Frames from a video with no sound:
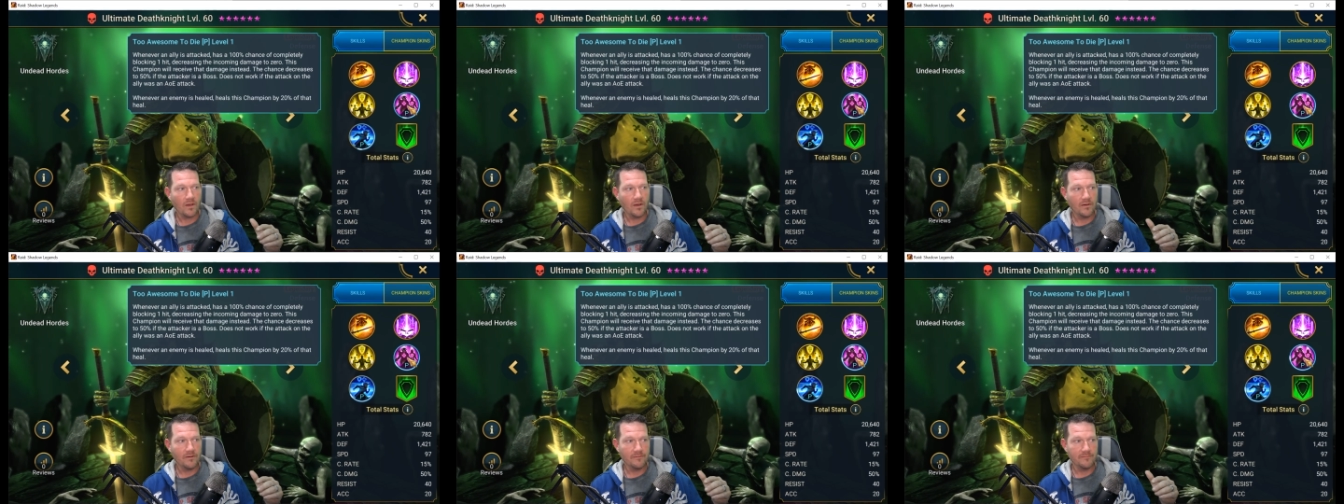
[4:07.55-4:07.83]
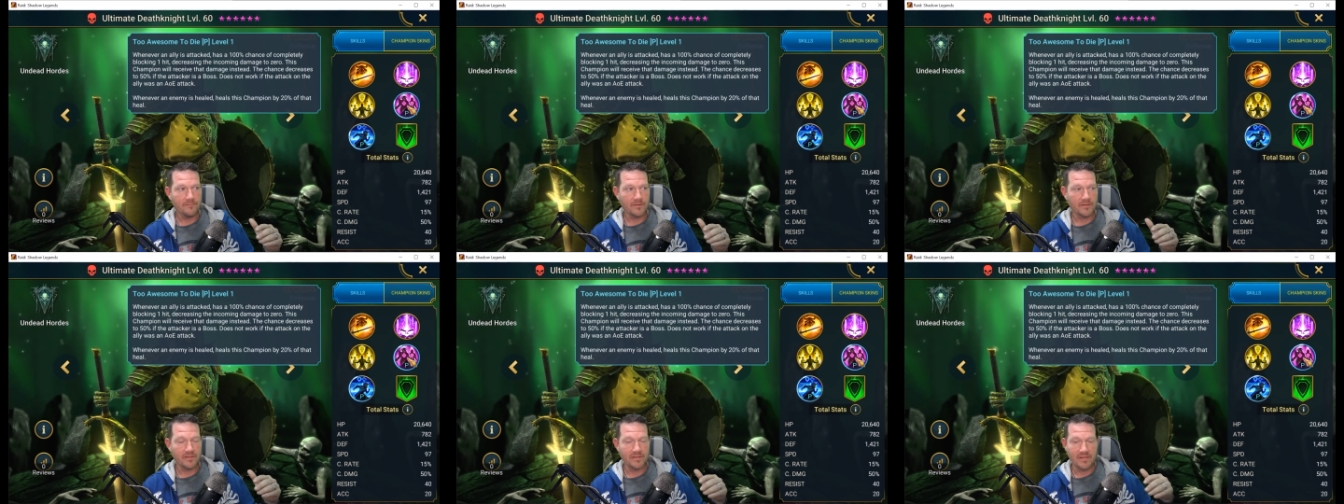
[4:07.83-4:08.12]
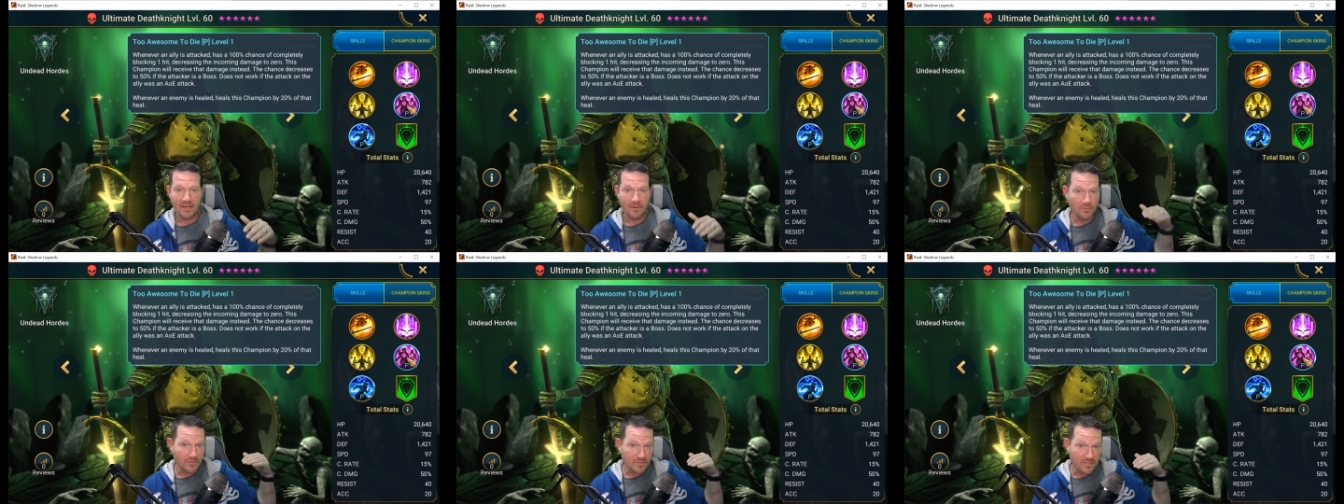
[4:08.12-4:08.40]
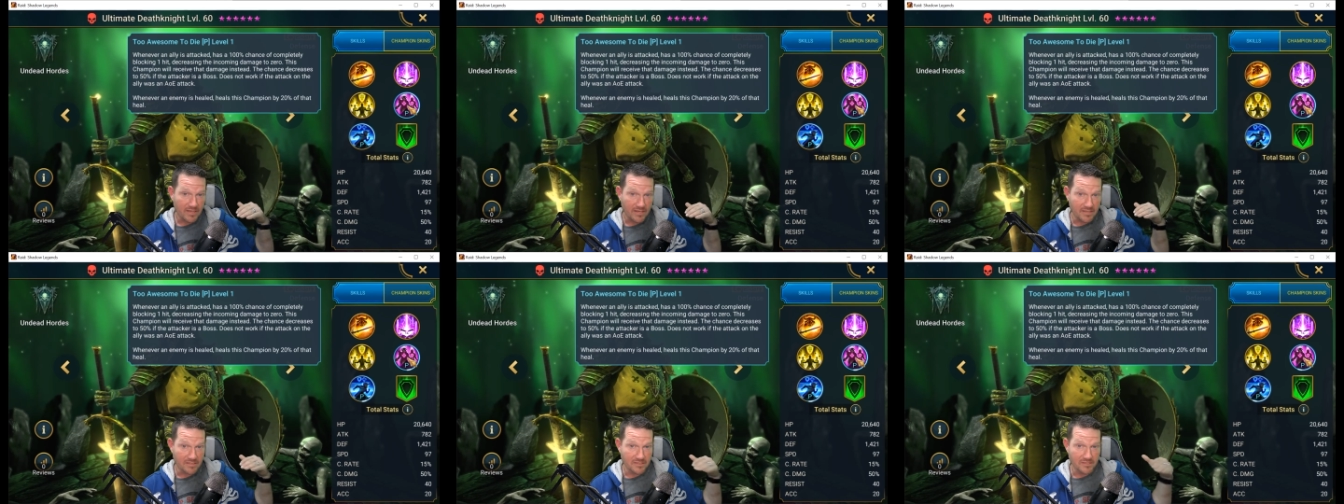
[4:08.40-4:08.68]
of they
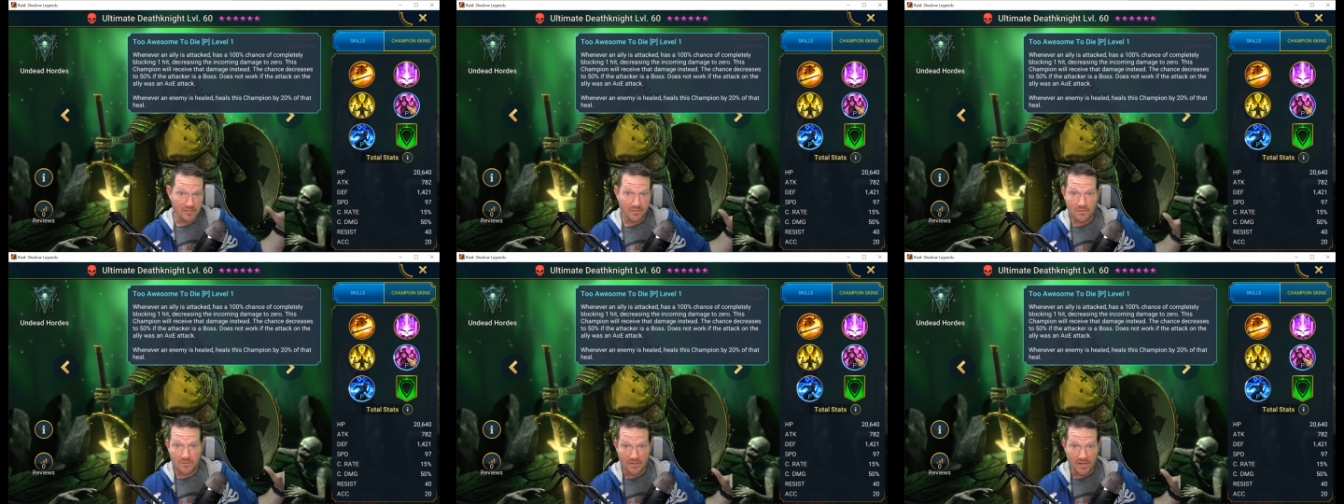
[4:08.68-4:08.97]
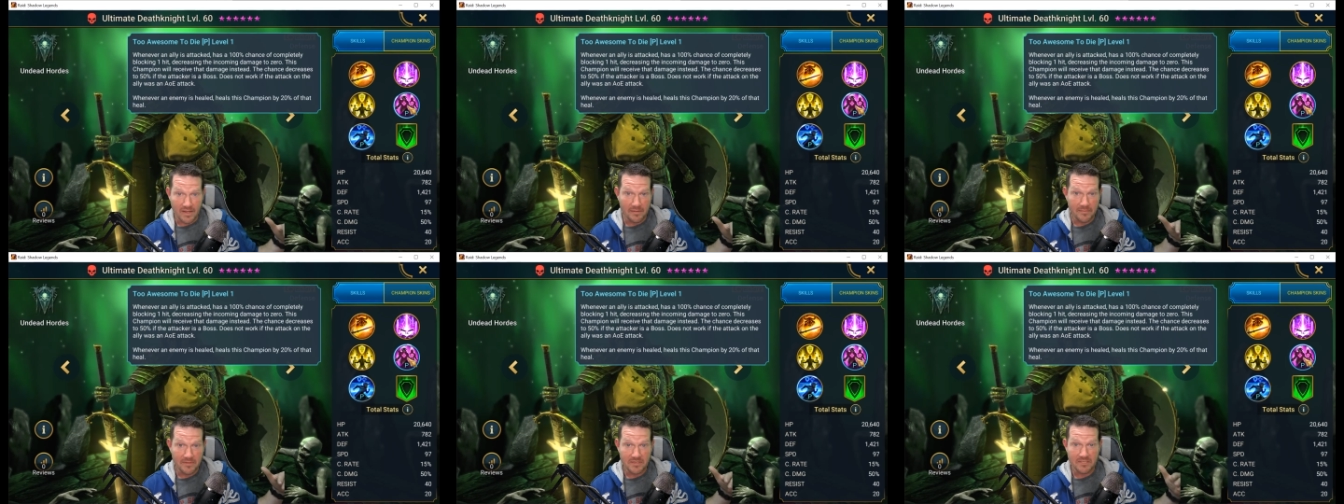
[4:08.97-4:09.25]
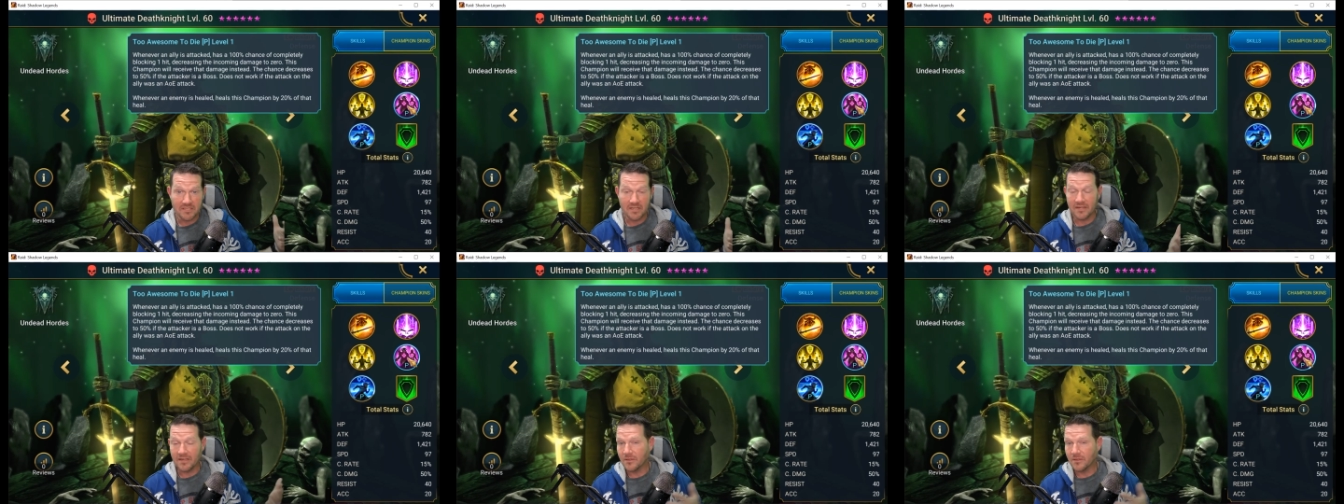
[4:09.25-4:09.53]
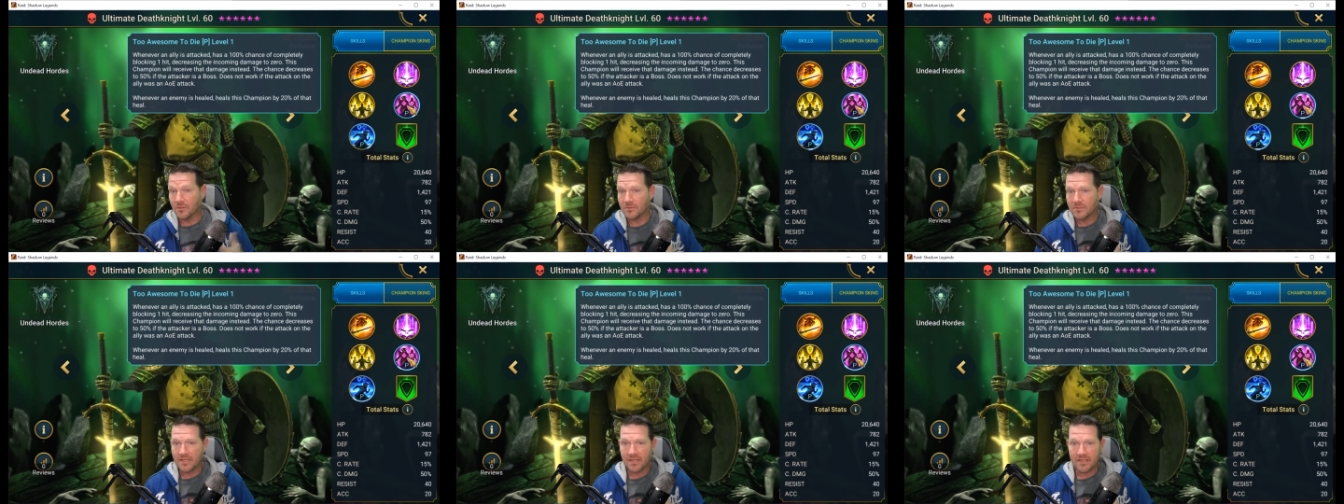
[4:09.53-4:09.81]
will take zero damage
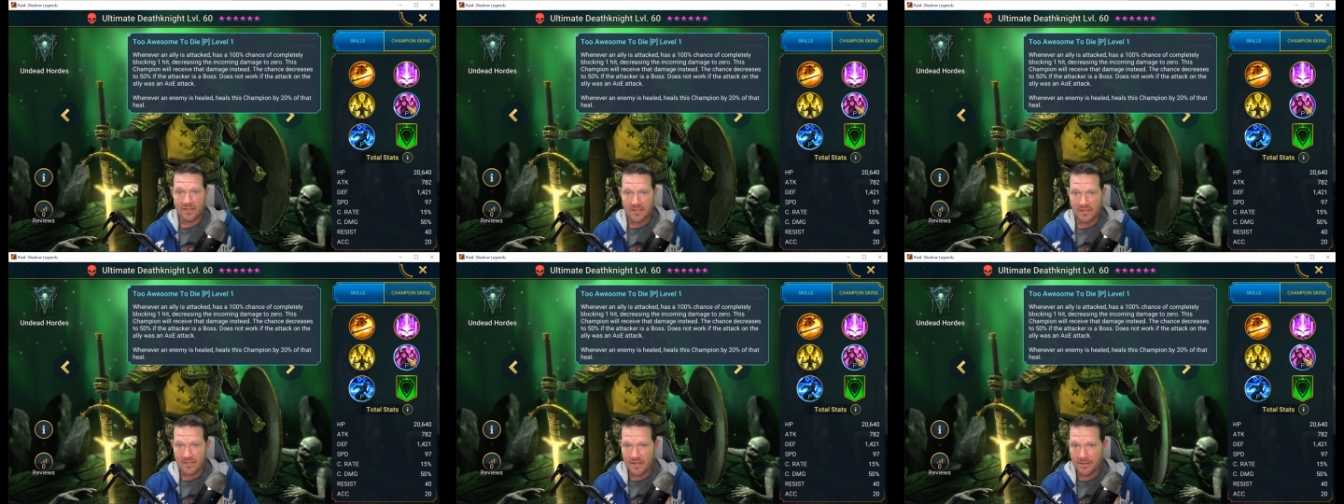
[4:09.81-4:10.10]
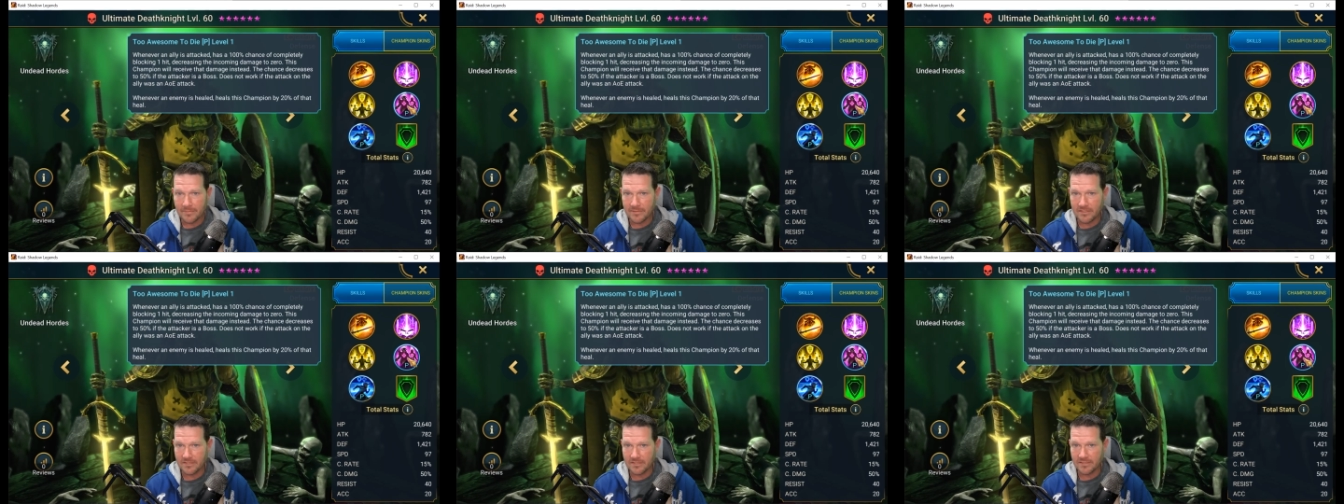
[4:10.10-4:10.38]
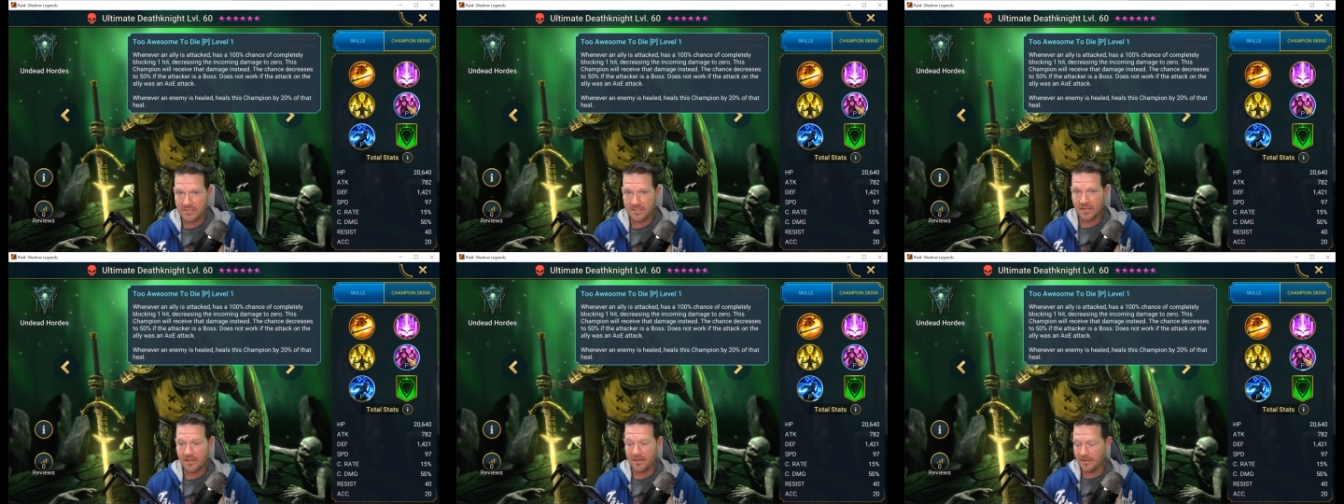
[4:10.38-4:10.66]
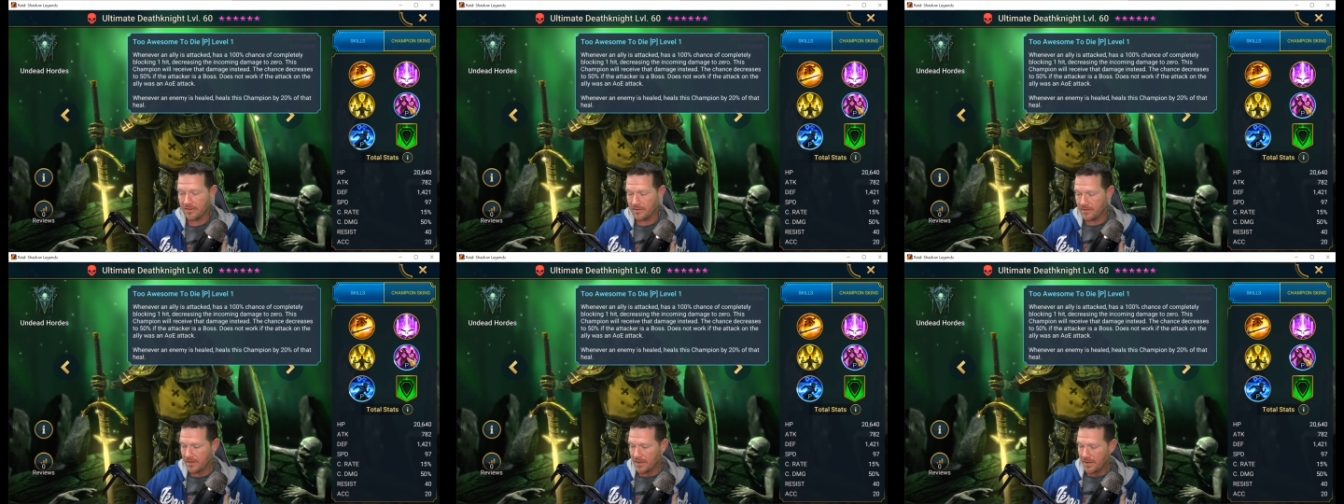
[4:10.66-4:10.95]
and he'll take that damage
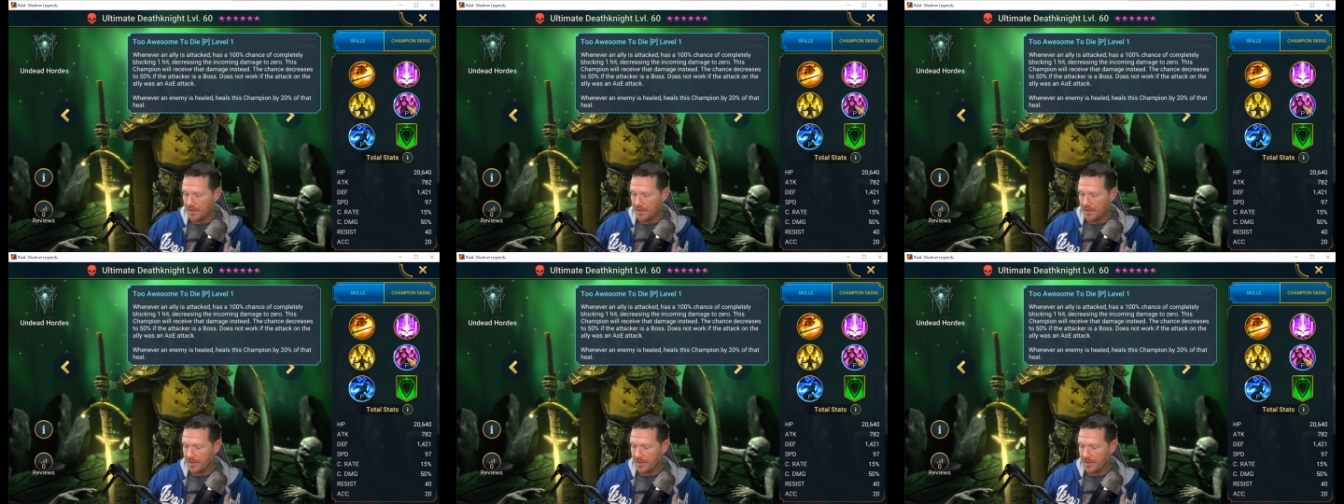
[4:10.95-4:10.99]
instead.